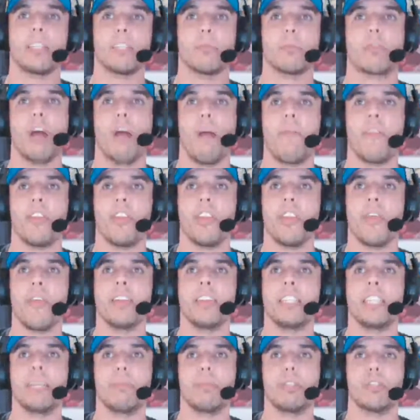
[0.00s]
Subscribe if you're new
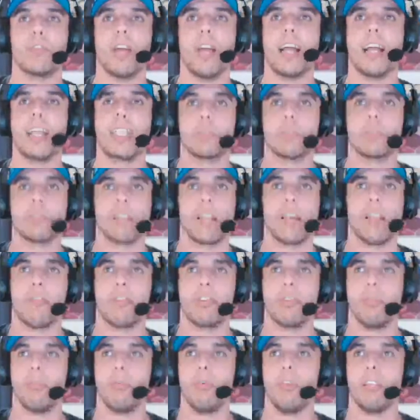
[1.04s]
around here. But the Dragons will start off with
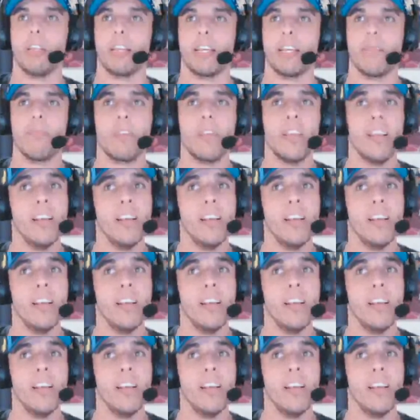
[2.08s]
the ball here.